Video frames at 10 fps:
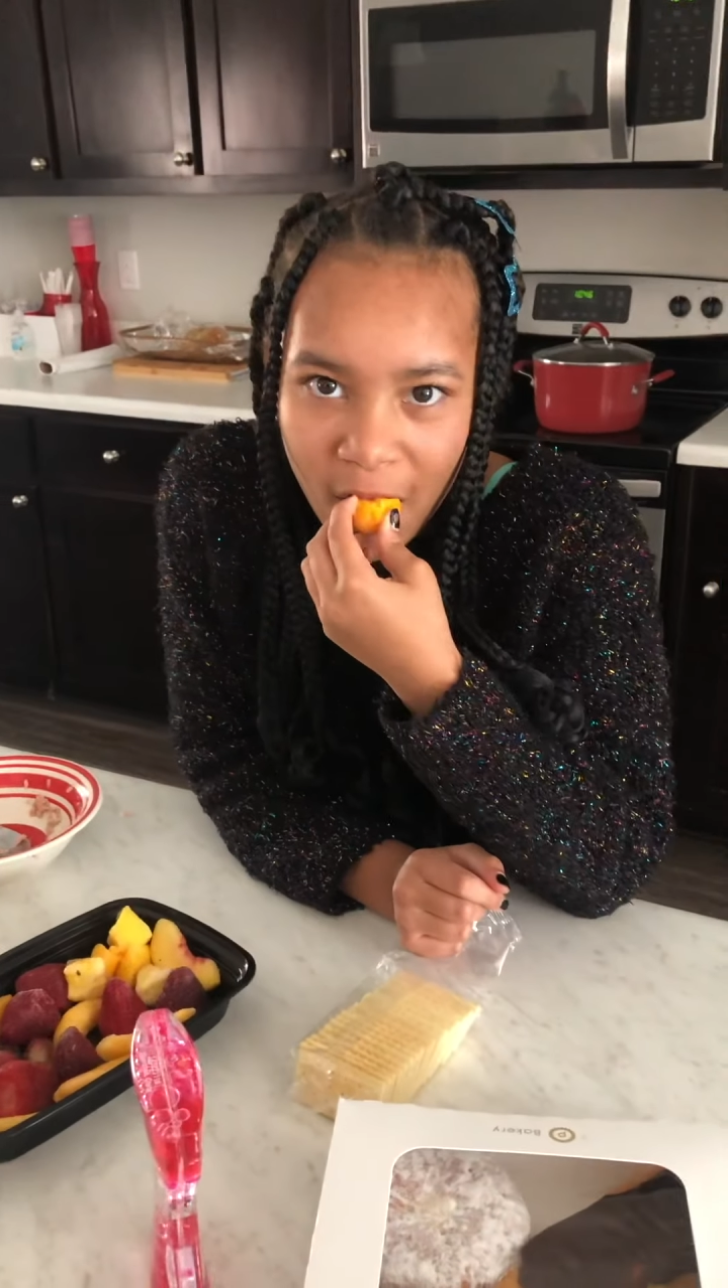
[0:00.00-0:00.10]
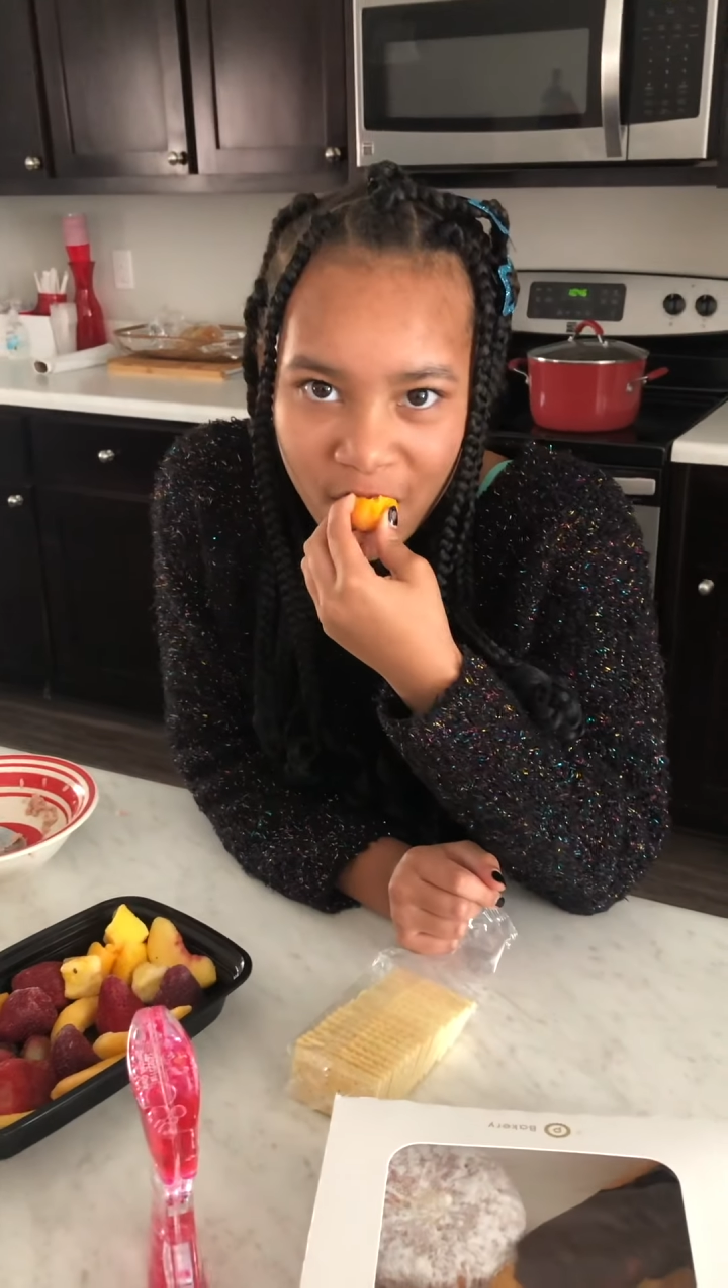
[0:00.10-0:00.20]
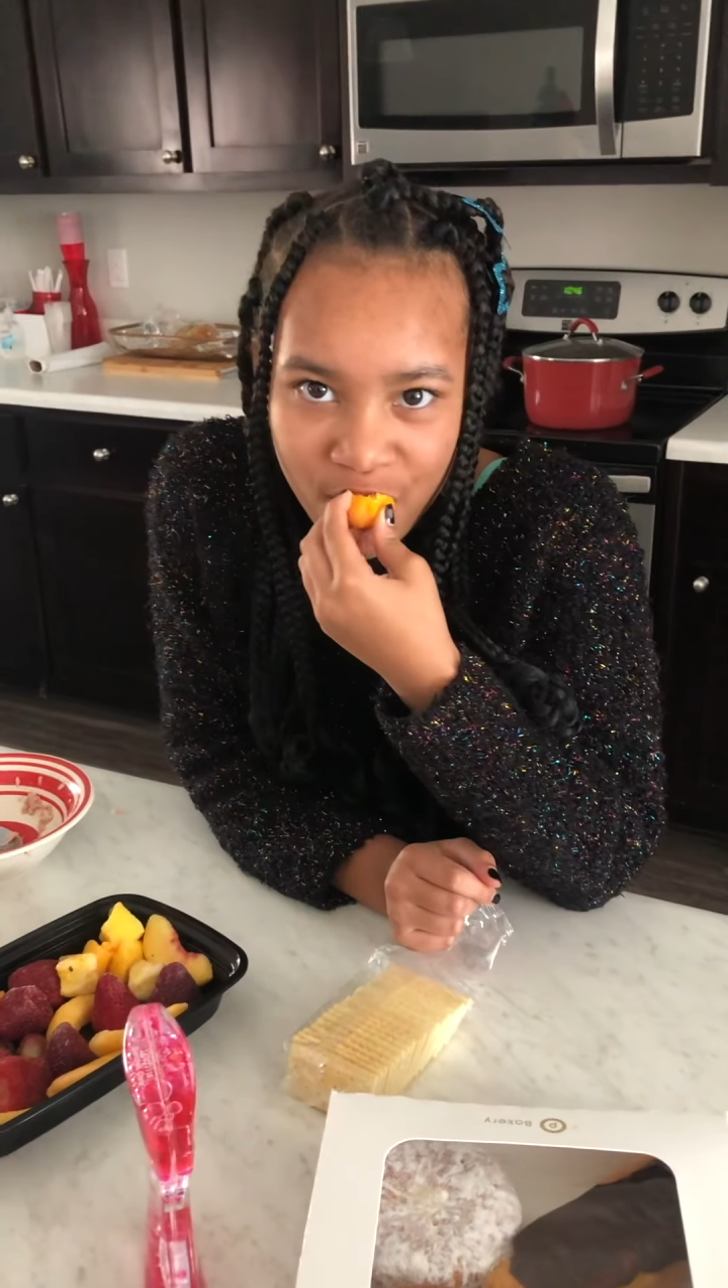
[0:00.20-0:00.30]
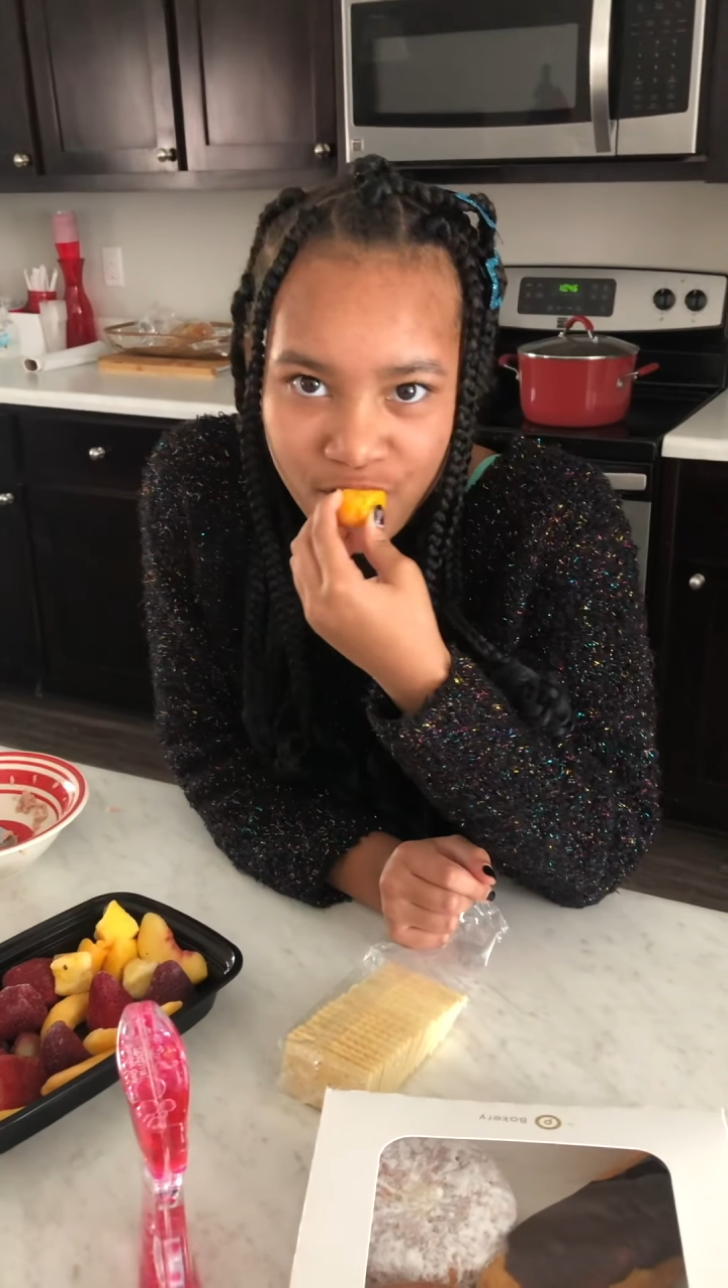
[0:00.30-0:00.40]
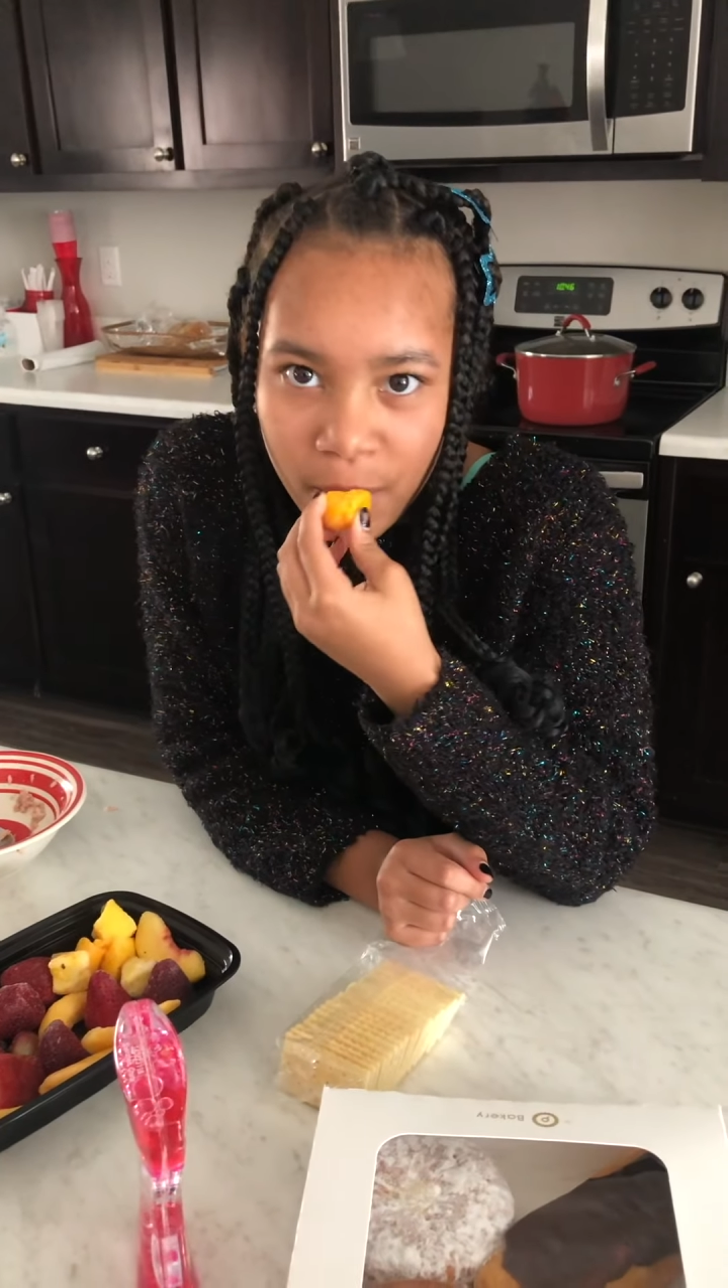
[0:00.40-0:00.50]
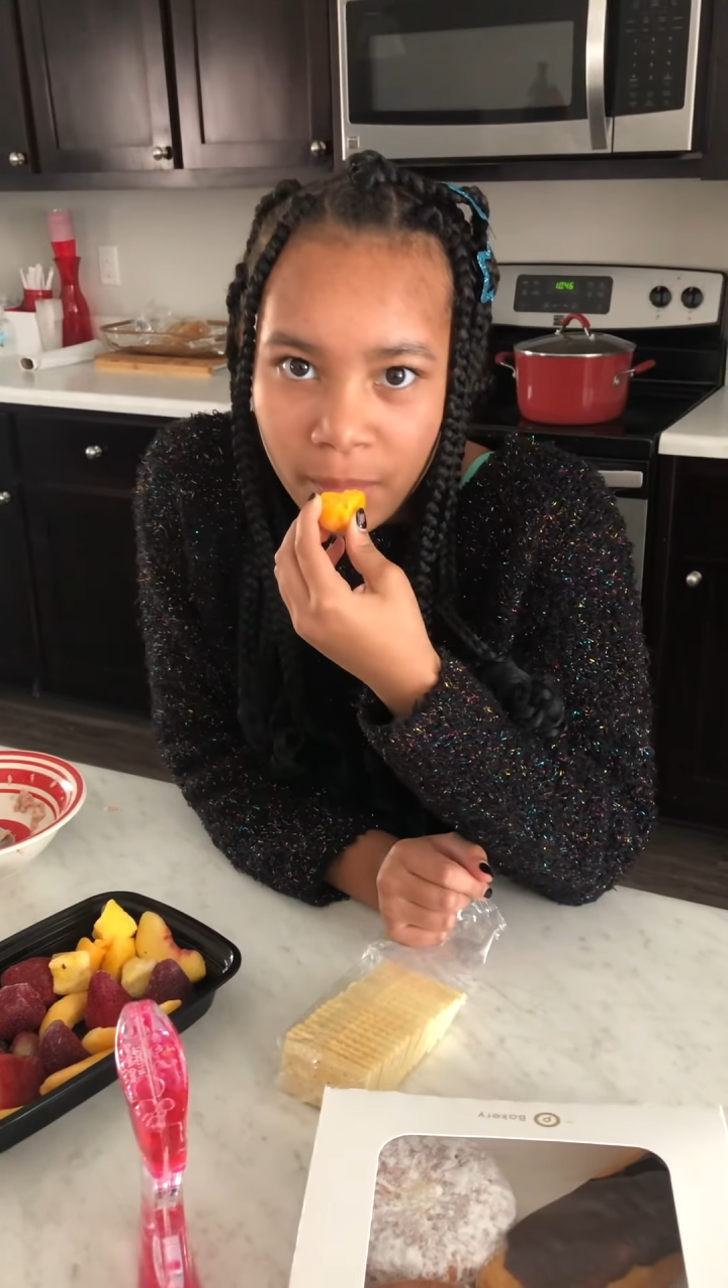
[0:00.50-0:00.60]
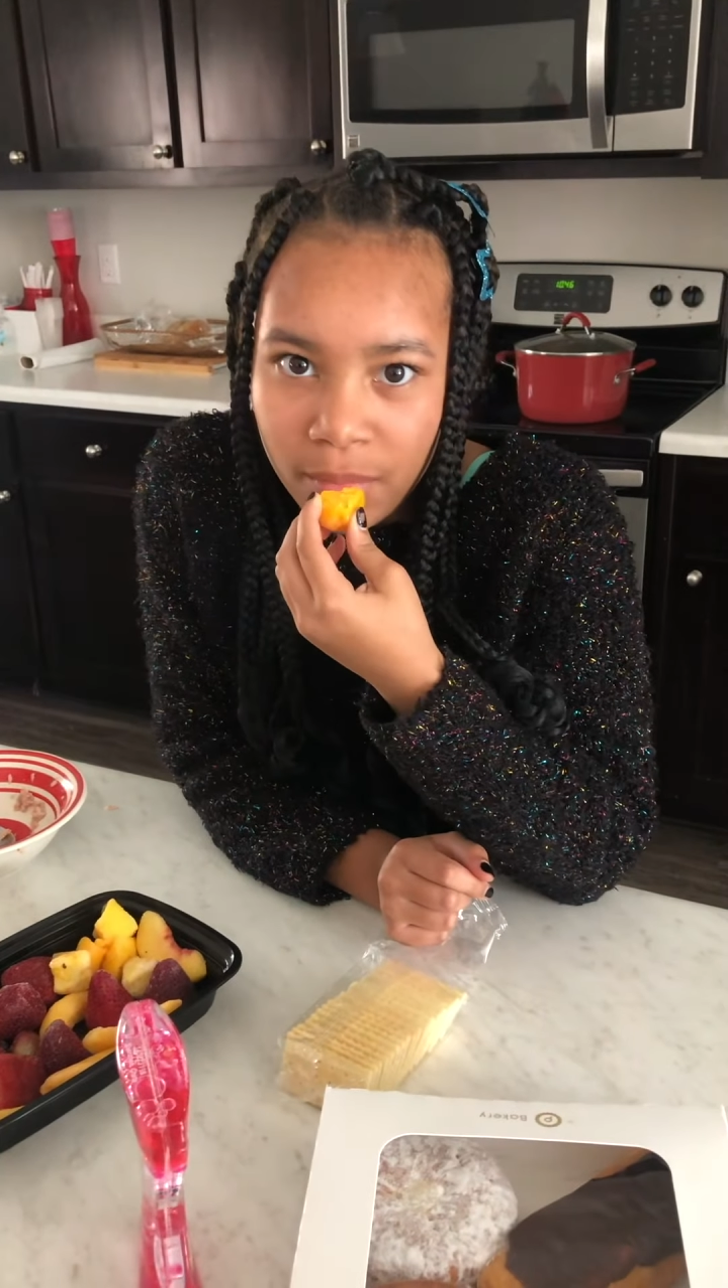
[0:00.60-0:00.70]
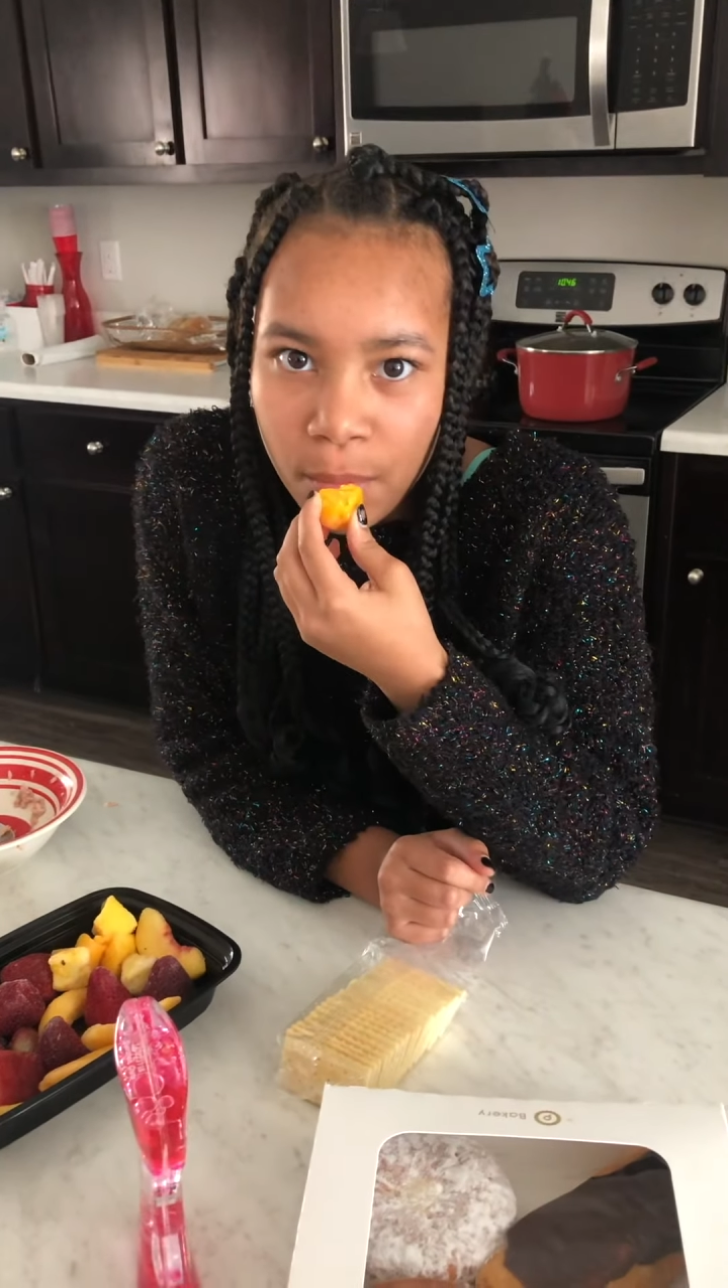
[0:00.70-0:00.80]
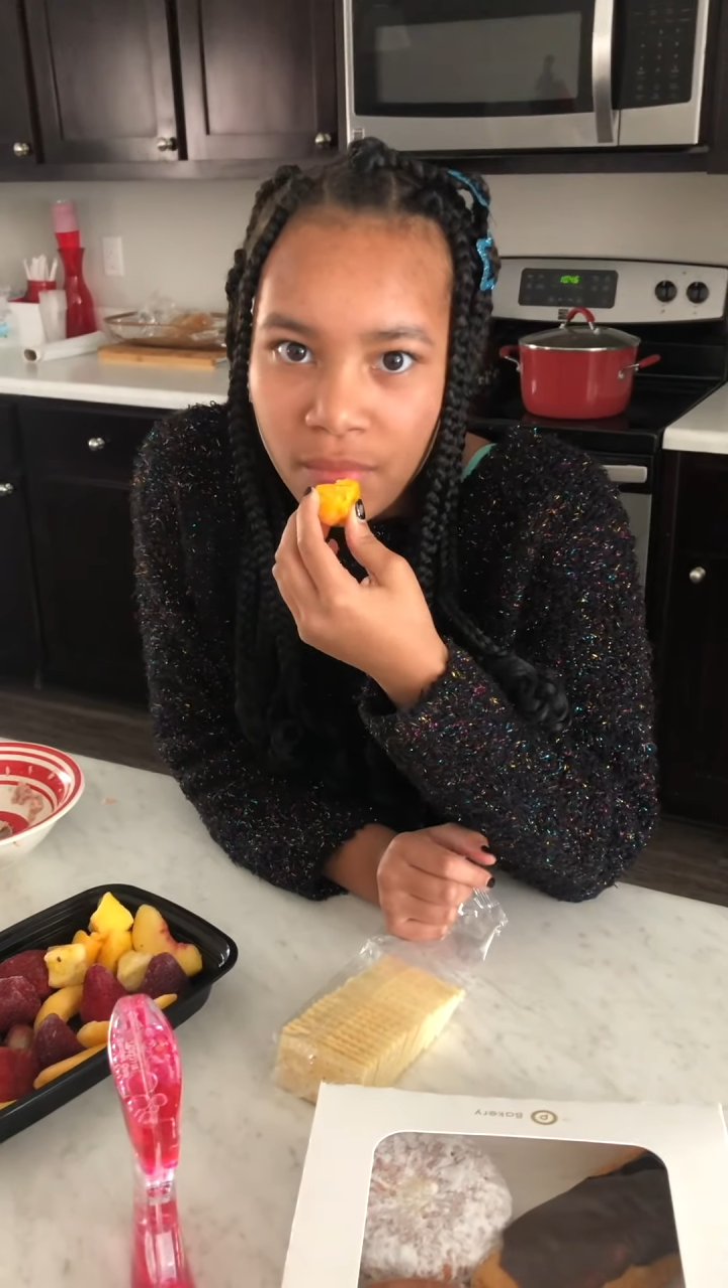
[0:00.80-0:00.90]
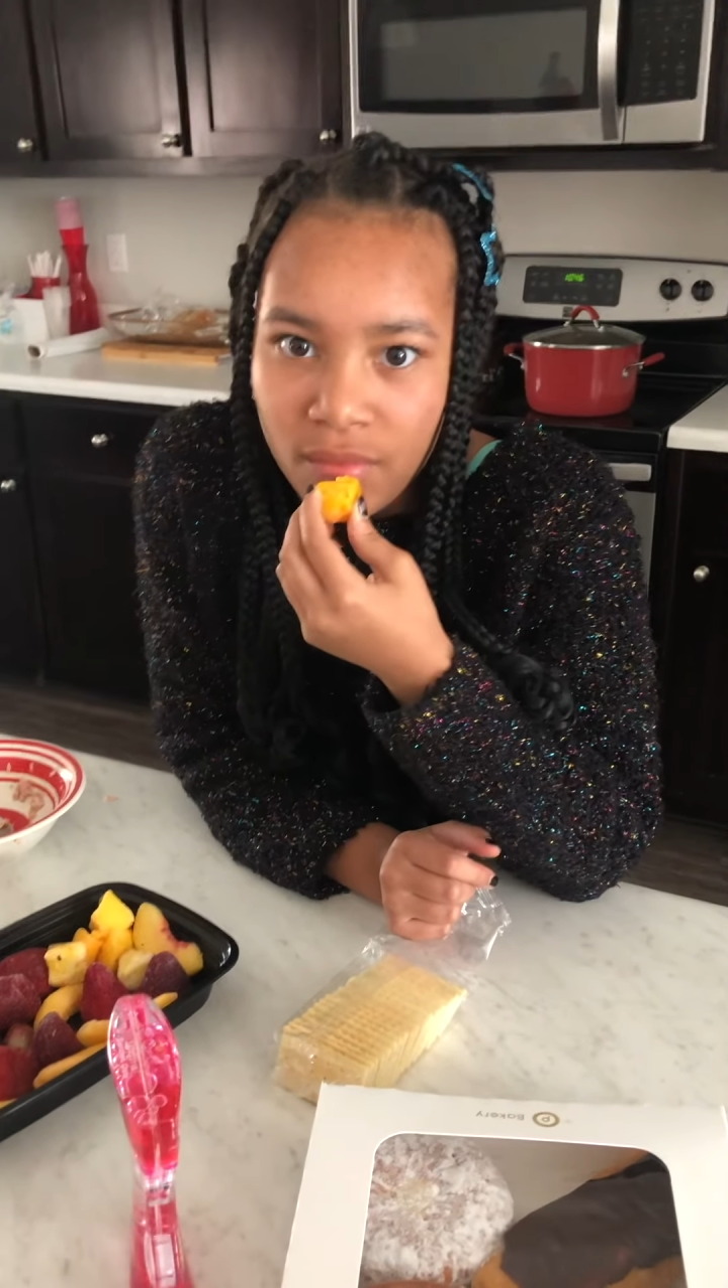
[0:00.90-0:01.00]
we told you we're
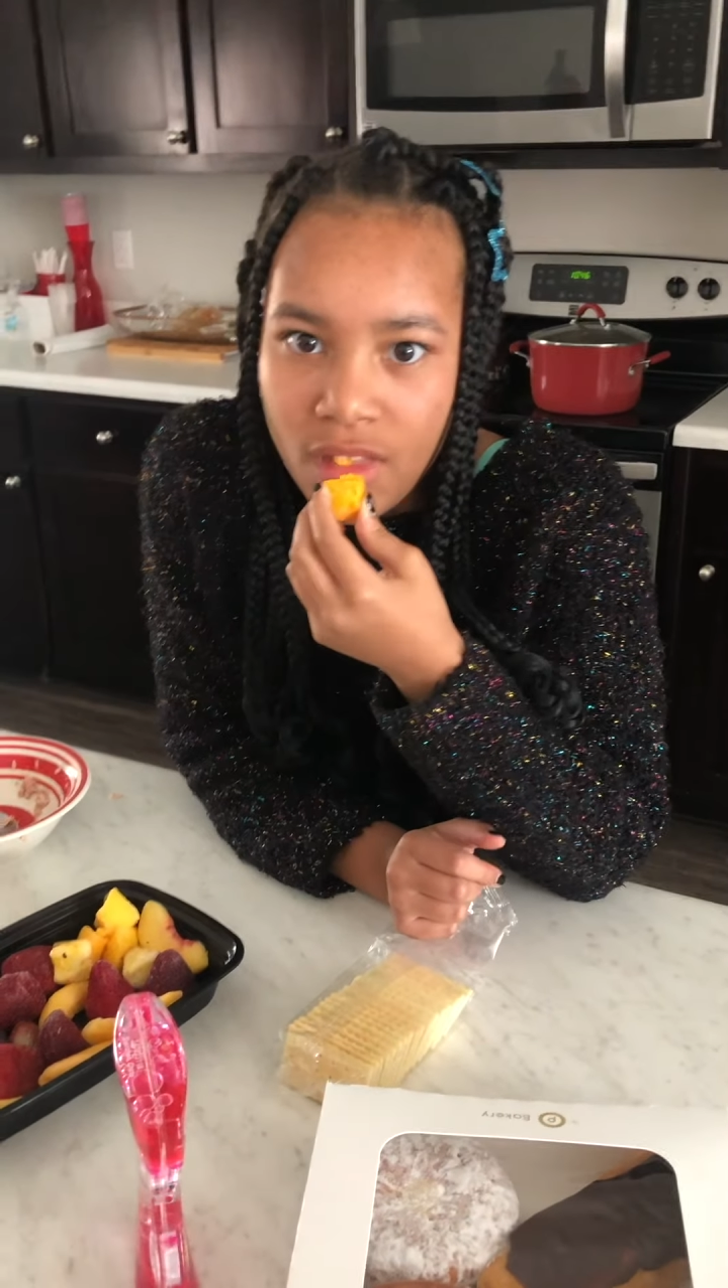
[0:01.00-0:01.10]
gonna bring you